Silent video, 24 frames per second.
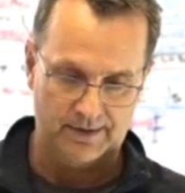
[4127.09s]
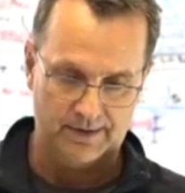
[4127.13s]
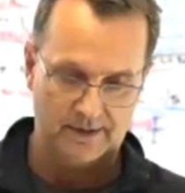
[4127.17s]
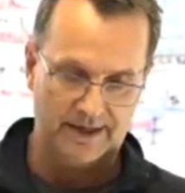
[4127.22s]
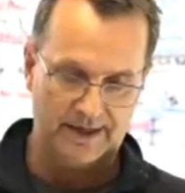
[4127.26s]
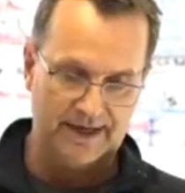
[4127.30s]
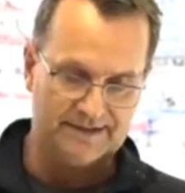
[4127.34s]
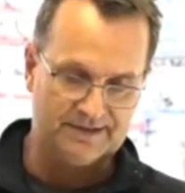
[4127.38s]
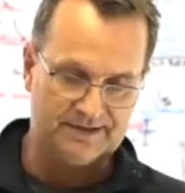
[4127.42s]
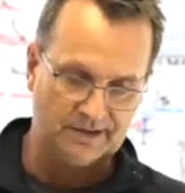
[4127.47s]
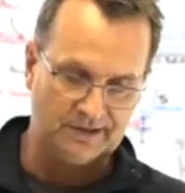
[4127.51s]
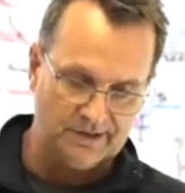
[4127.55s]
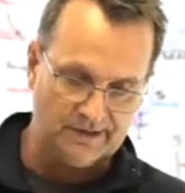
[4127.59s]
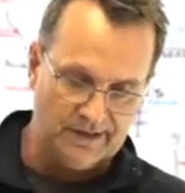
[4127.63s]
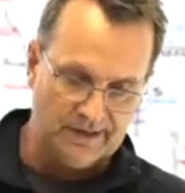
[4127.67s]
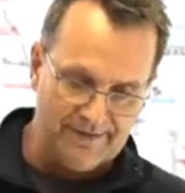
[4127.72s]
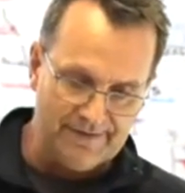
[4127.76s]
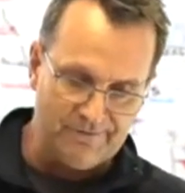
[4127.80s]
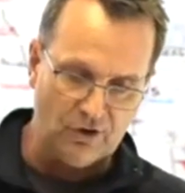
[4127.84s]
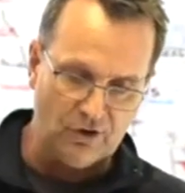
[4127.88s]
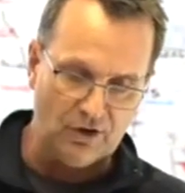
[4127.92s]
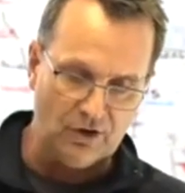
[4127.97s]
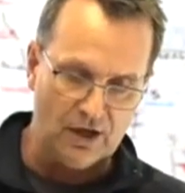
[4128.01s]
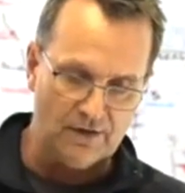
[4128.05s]
It's a
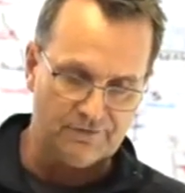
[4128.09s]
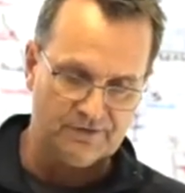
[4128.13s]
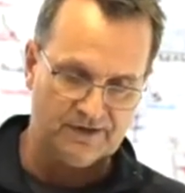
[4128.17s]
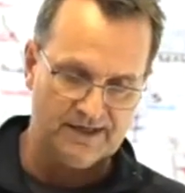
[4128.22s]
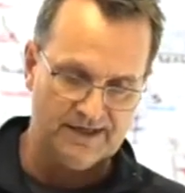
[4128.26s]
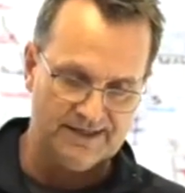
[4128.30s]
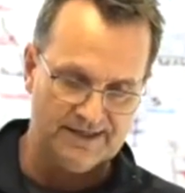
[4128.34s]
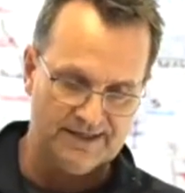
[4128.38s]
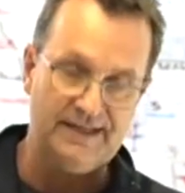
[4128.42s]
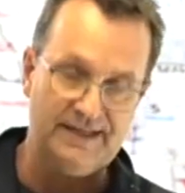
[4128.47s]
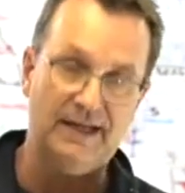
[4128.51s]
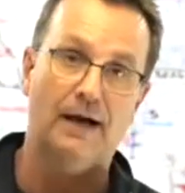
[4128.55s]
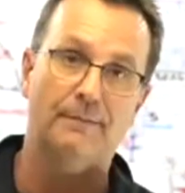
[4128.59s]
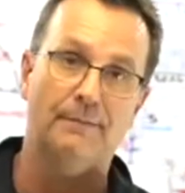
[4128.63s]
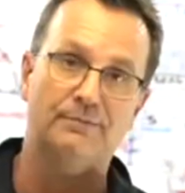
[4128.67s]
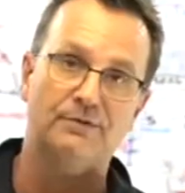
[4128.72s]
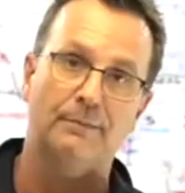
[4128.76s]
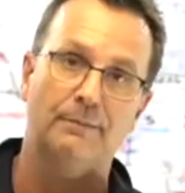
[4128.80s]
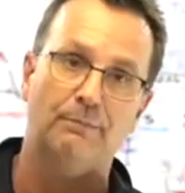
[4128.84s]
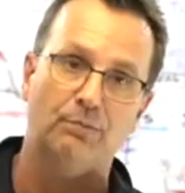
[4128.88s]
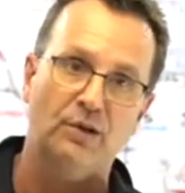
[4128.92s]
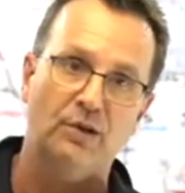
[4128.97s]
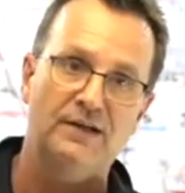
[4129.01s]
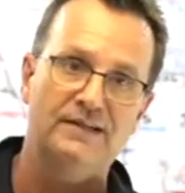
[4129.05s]
level of contempt,
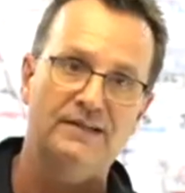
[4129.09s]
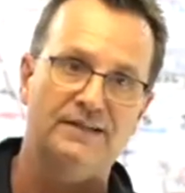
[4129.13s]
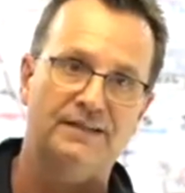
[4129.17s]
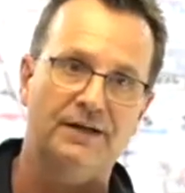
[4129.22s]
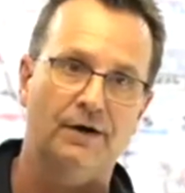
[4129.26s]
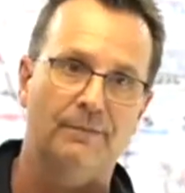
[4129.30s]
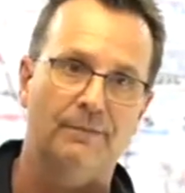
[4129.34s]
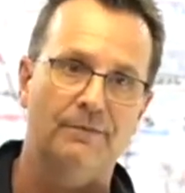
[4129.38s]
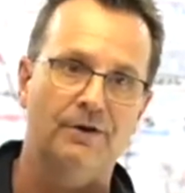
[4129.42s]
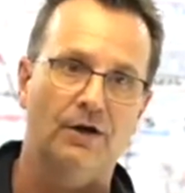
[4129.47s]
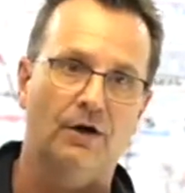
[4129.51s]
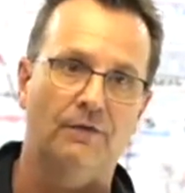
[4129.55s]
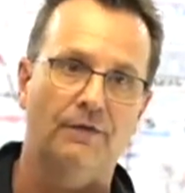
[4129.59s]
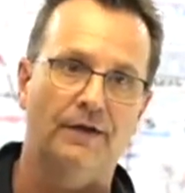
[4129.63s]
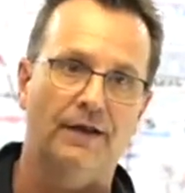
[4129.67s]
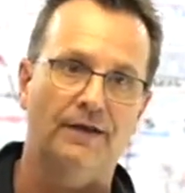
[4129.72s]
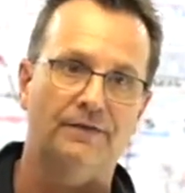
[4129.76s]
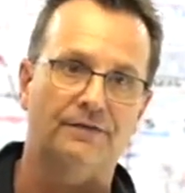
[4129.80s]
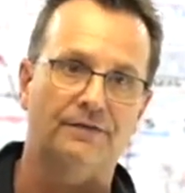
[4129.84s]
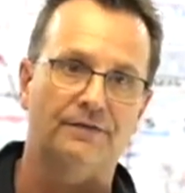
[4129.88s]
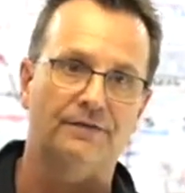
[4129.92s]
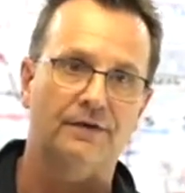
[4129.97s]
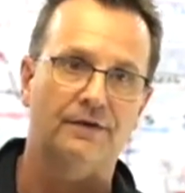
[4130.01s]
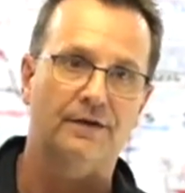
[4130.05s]
and please hear me on
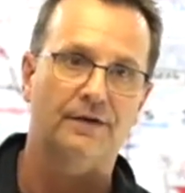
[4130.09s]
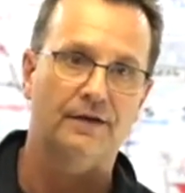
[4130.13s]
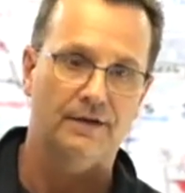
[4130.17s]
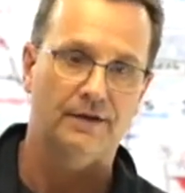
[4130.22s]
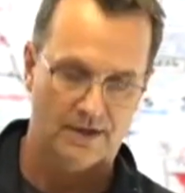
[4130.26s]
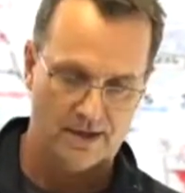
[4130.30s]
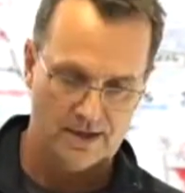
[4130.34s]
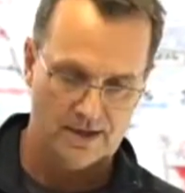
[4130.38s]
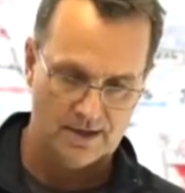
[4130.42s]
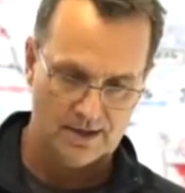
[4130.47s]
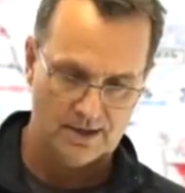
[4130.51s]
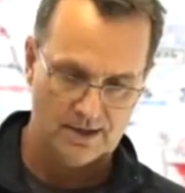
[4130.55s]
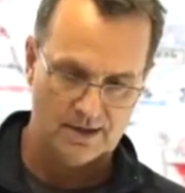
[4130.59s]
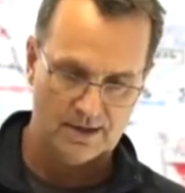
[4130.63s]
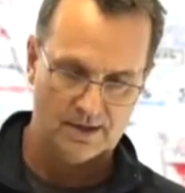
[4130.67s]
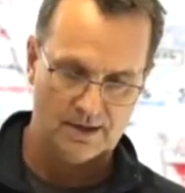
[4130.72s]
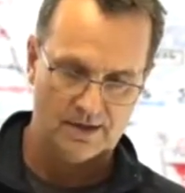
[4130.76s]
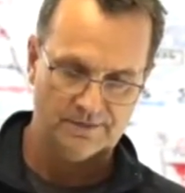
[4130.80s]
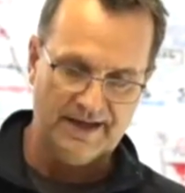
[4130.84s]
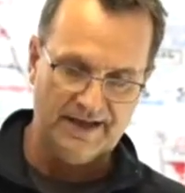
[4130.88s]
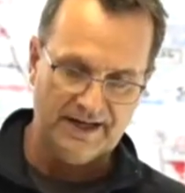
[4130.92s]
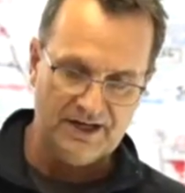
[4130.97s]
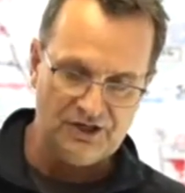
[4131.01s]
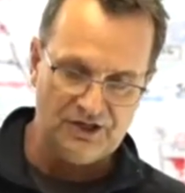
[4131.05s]
this,
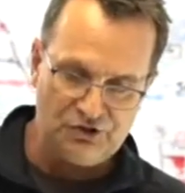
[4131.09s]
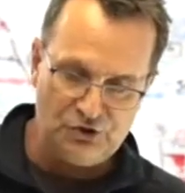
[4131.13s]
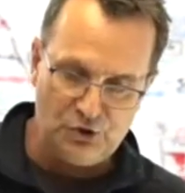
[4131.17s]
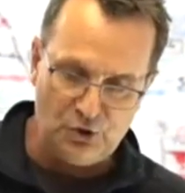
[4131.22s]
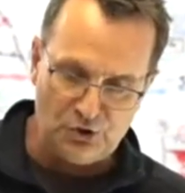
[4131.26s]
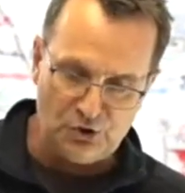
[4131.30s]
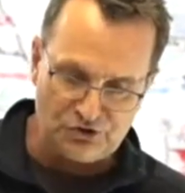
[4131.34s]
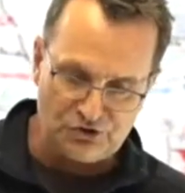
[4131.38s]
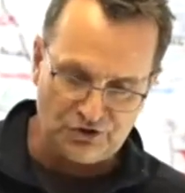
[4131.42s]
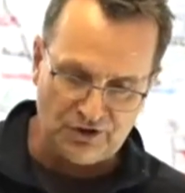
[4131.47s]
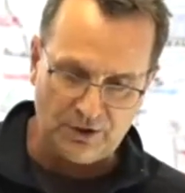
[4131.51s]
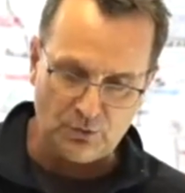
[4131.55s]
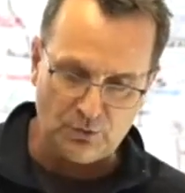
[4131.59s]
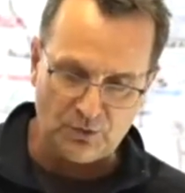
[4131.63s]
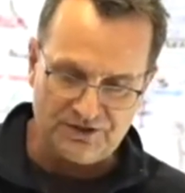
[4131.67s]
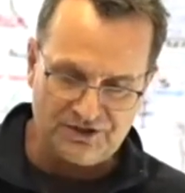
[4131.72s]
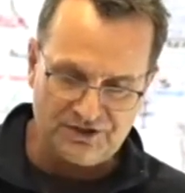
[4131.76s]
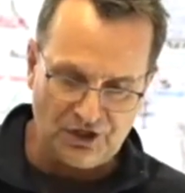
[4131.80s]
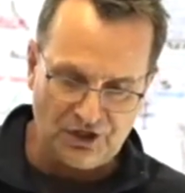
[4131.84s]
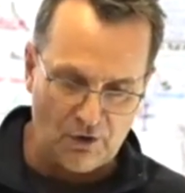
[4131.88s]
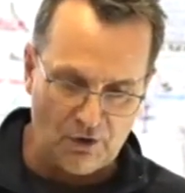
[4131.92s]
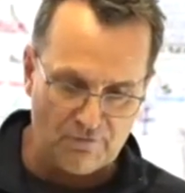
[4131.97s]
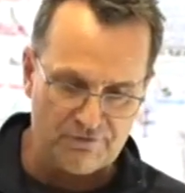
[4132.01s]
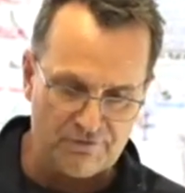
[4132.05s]
that is usually
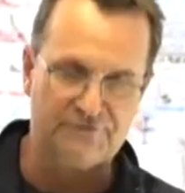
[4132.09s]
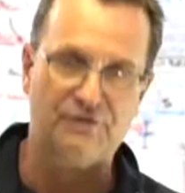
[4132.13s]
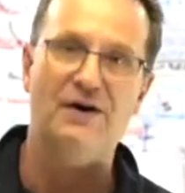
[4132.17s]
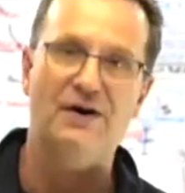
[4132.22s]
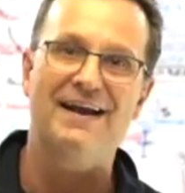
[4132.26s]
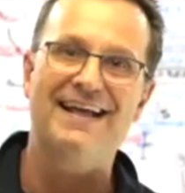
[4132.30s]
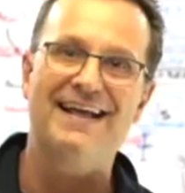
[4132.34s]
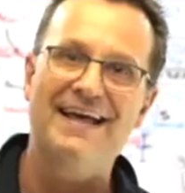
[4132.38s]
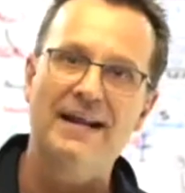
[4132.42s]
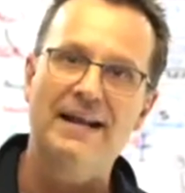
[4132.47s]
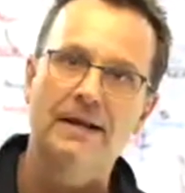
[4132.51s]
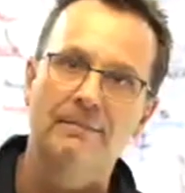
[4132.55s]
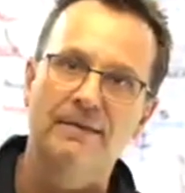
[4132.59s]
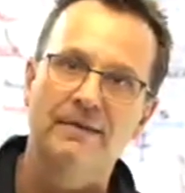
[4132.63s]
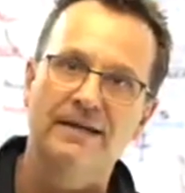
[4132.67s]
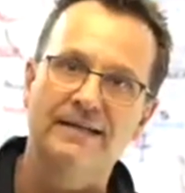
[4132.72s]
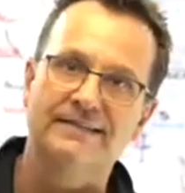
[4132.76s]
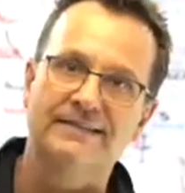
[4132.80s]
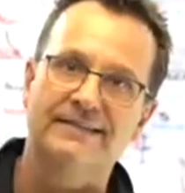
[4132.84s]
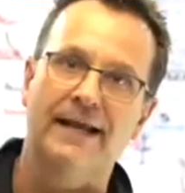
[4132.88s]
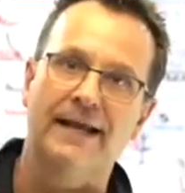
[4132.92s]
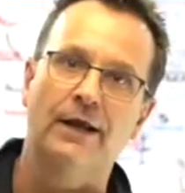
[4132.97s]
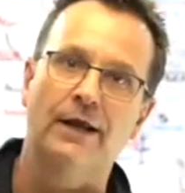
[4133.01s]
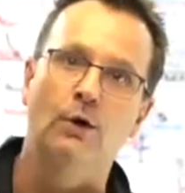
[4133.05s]
reserved for
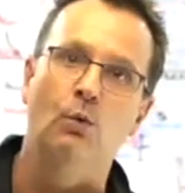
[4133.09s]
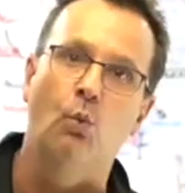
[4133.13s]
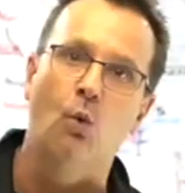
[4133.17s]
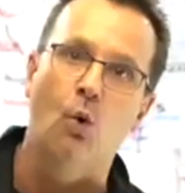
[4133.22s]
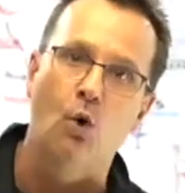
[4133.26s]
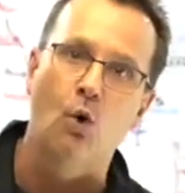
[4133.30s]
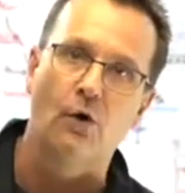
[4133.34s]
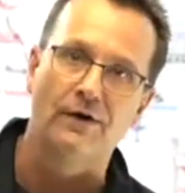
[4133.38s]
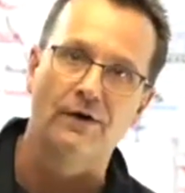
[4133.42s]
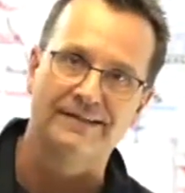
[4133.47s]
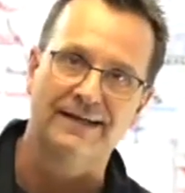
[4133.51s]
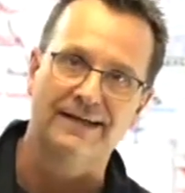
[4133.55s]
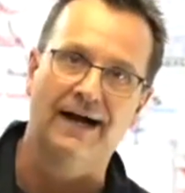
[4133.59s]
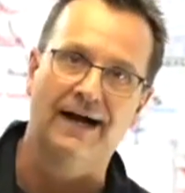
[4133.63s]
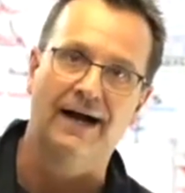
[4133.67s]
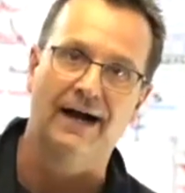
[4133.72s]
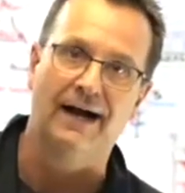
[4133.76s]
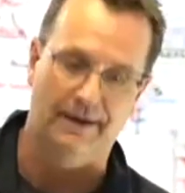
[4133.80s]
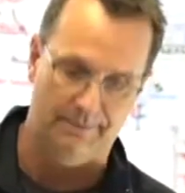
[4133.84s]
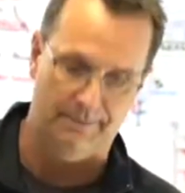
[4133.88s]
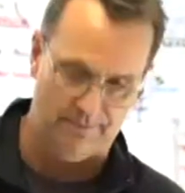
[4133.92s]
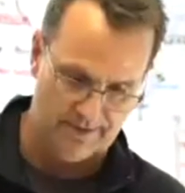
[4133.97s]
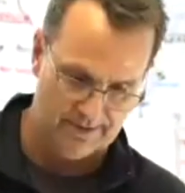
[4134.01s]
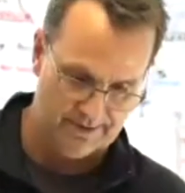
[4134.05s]
enemies in
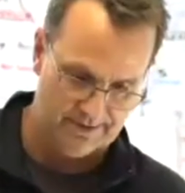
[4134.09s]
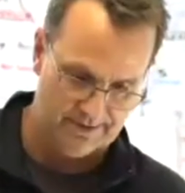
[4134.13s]
wartime,